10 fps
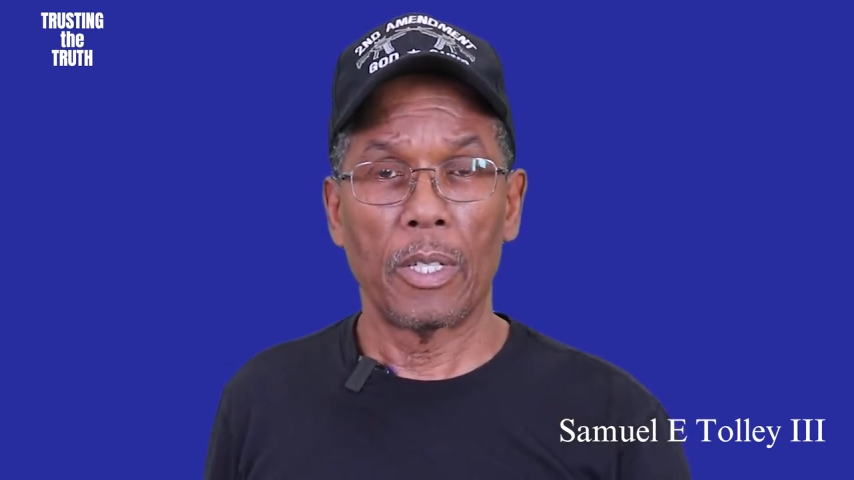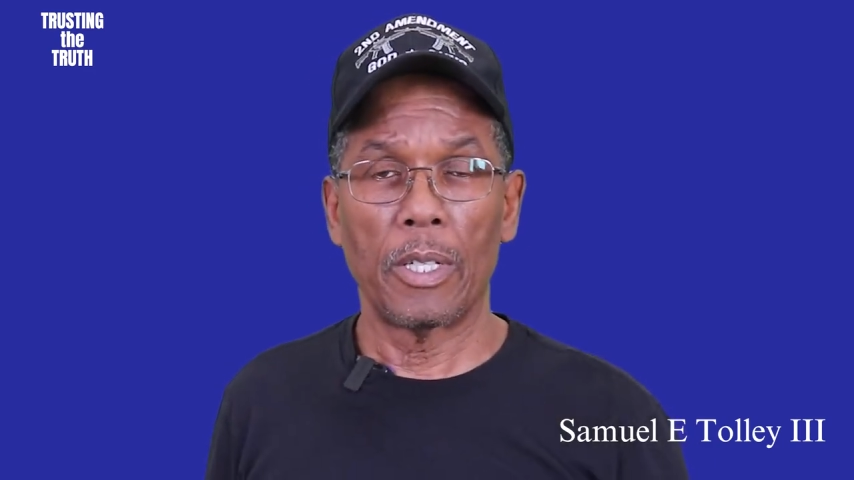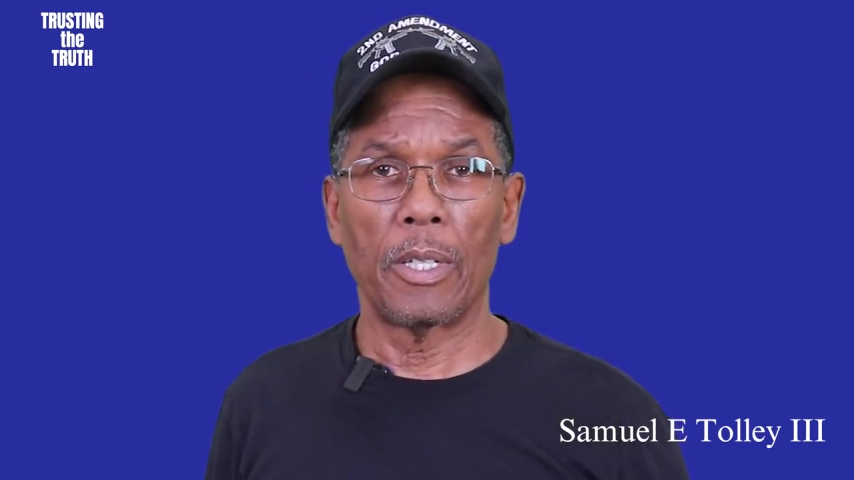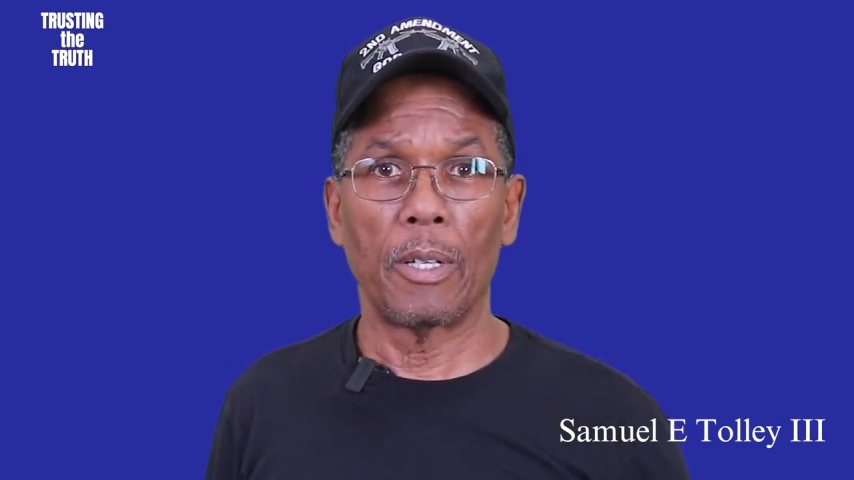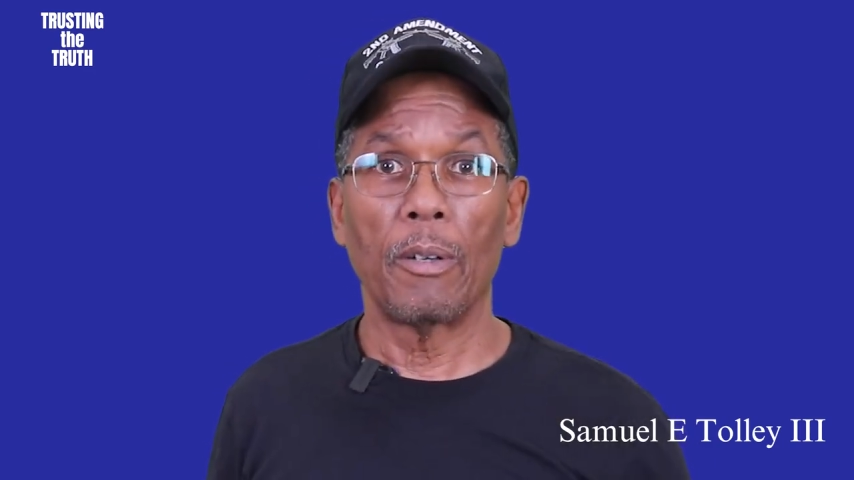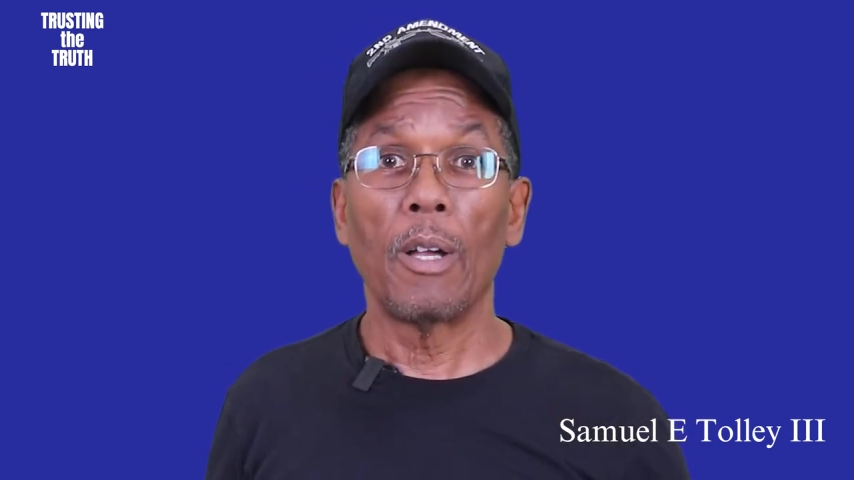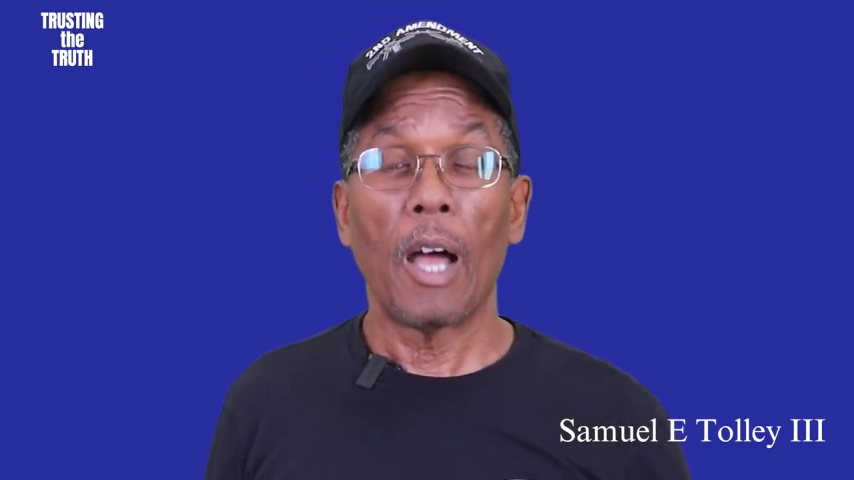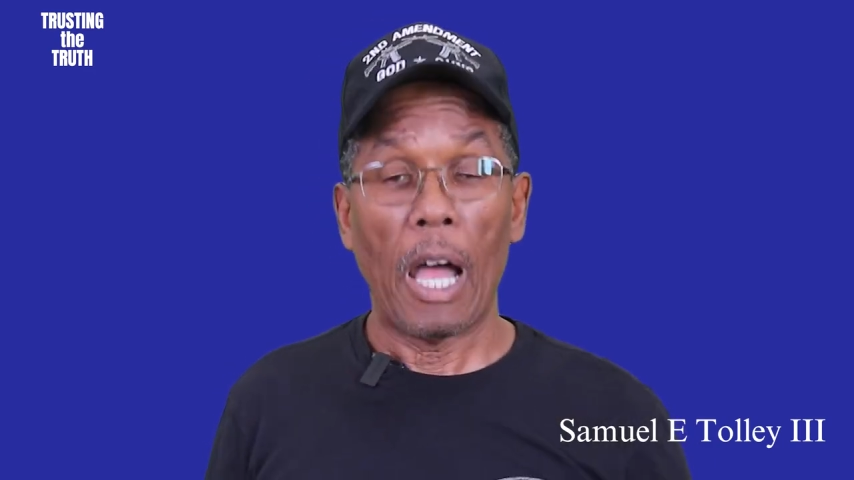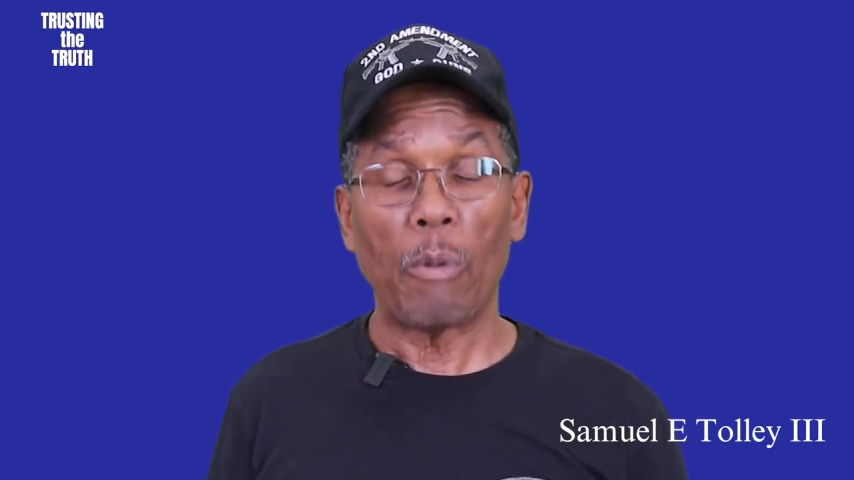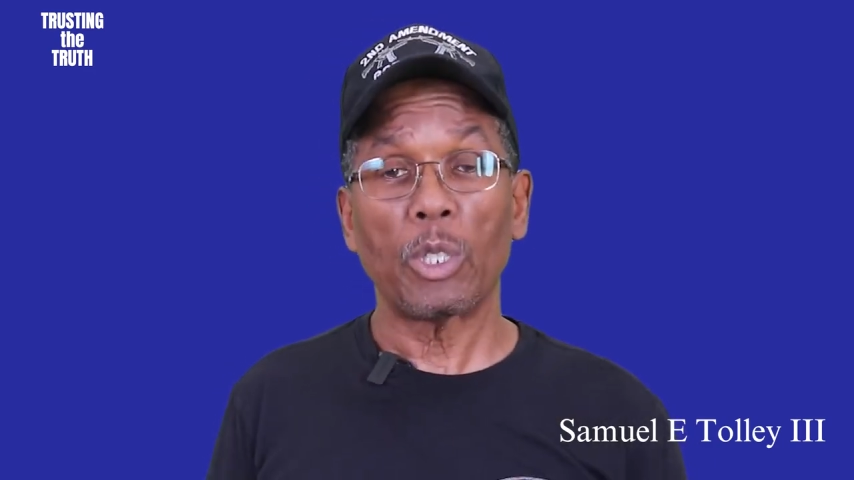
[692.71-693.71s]

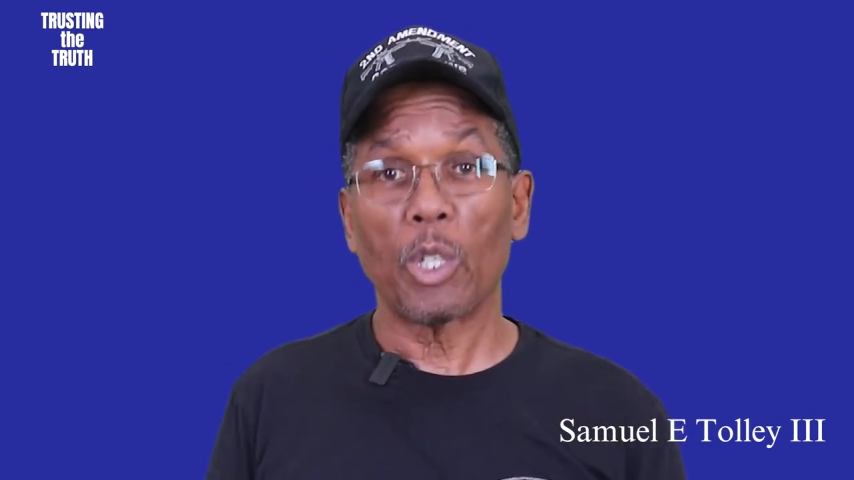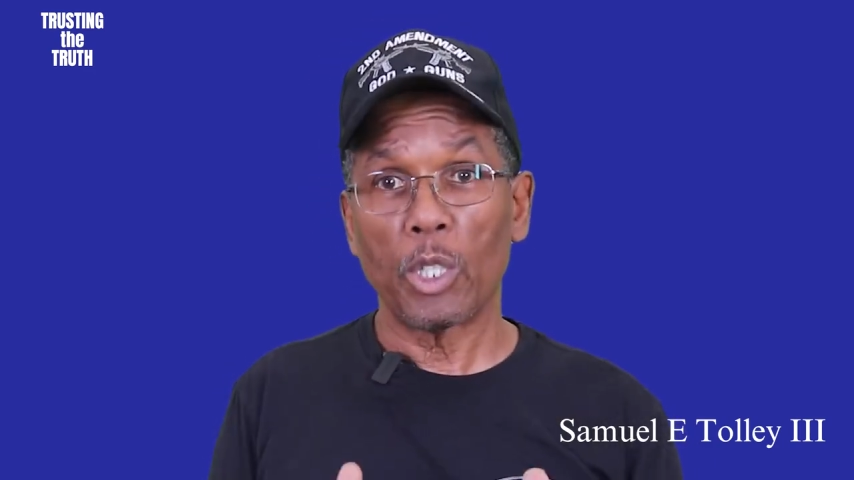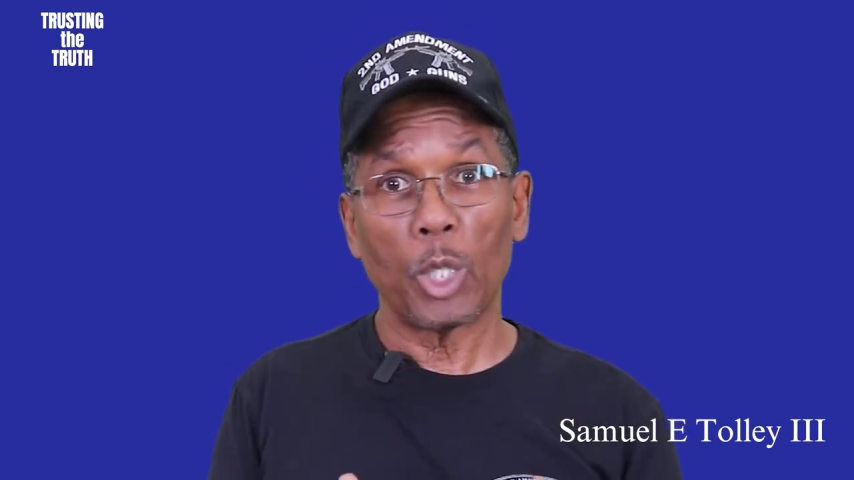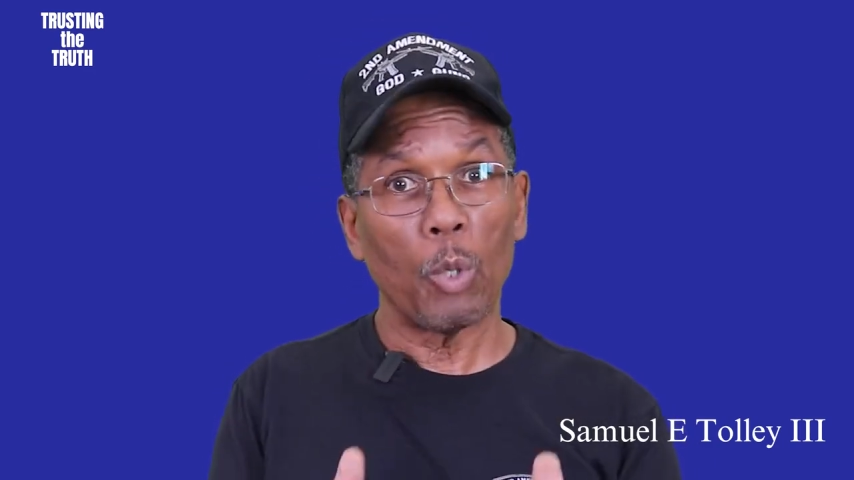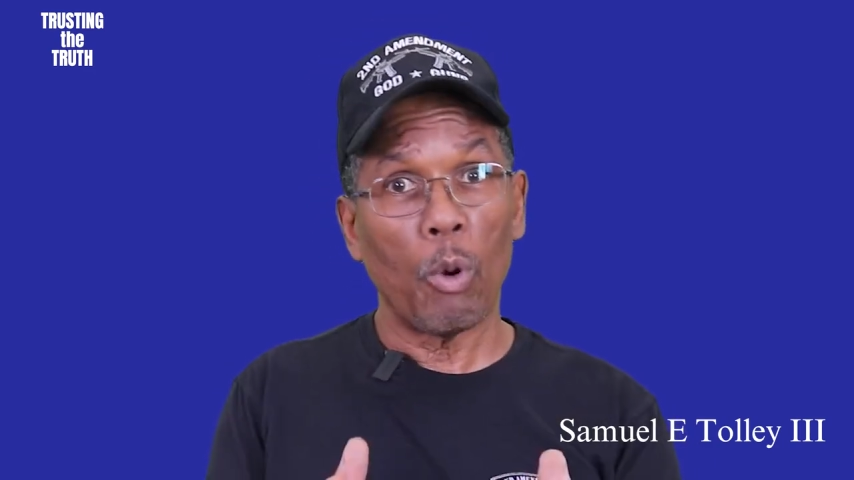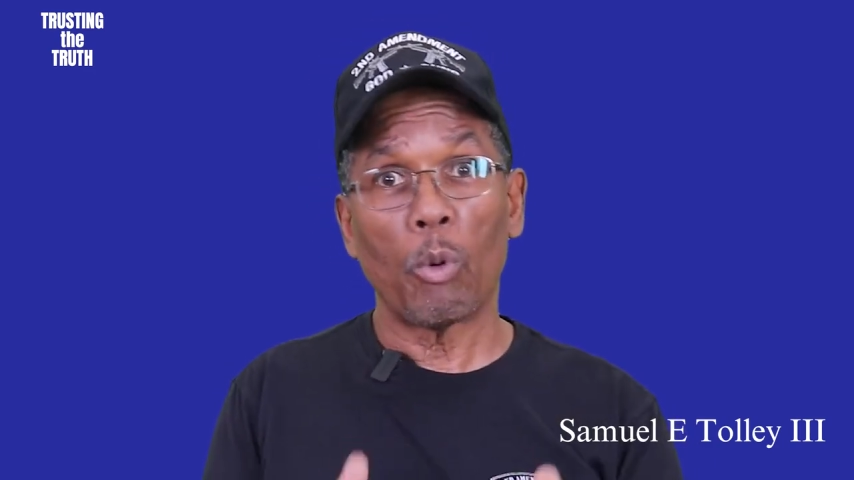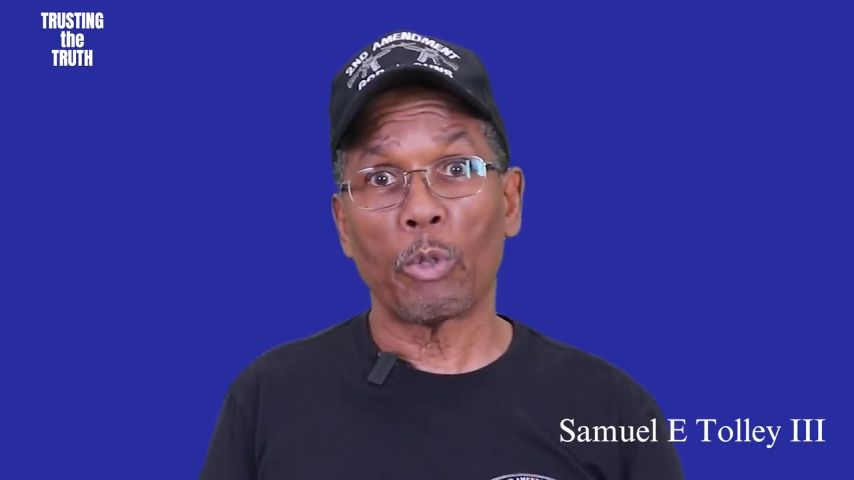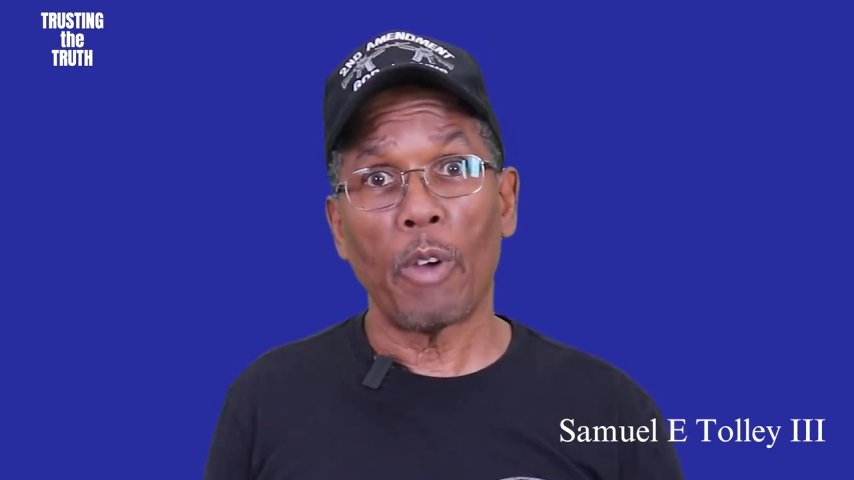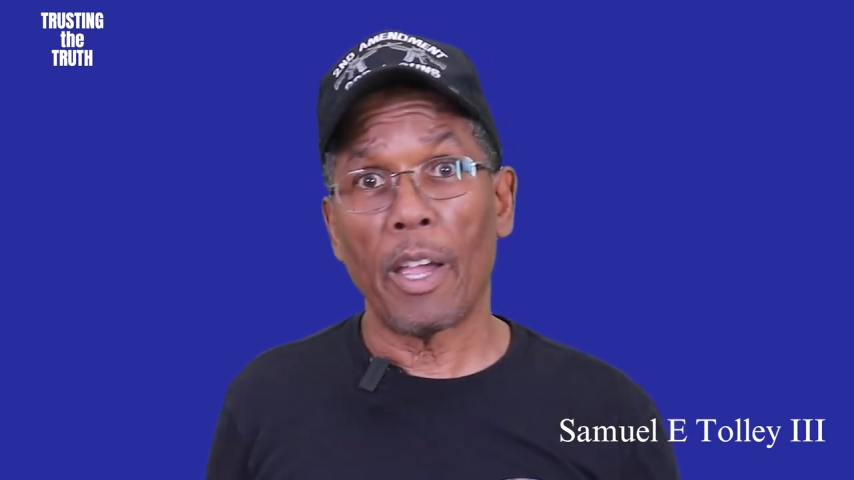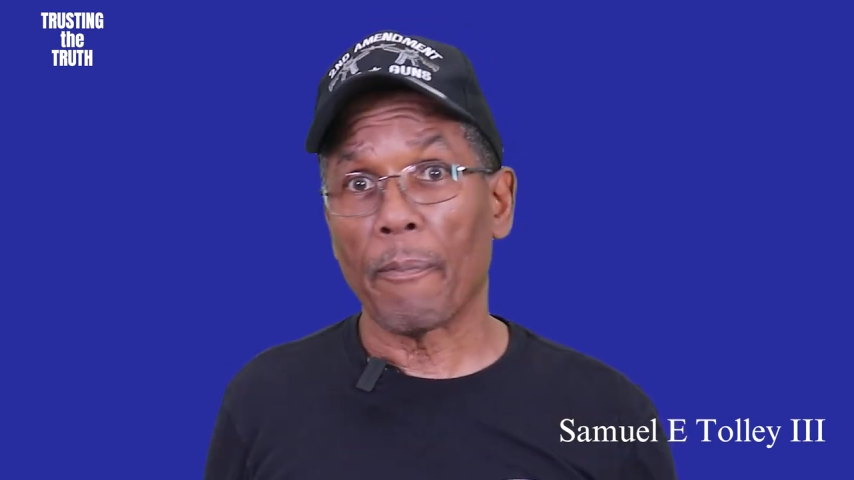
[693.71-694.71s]
I was going to do what was
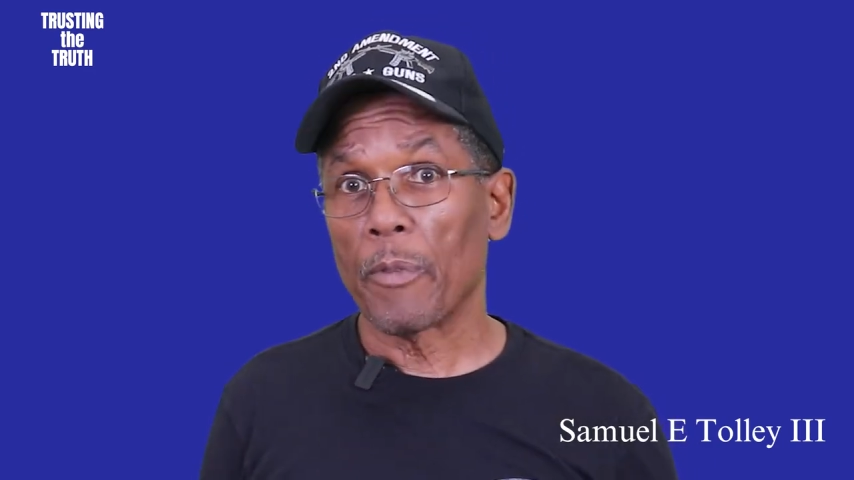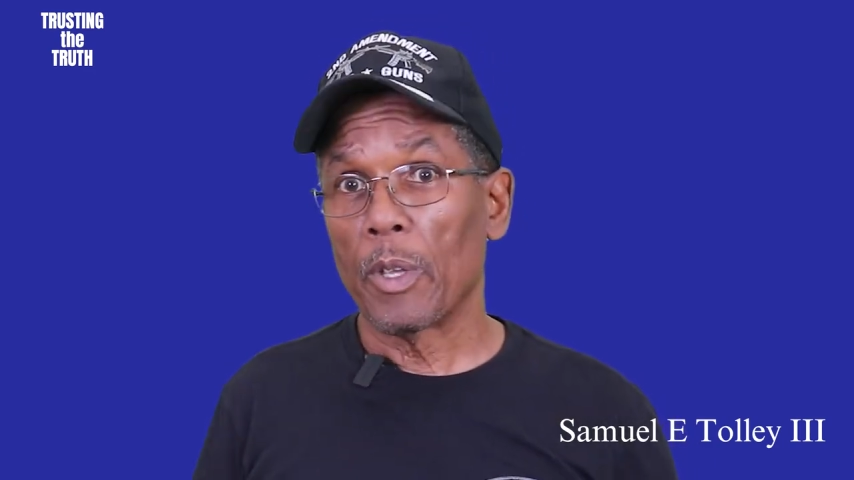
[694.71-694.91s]
right.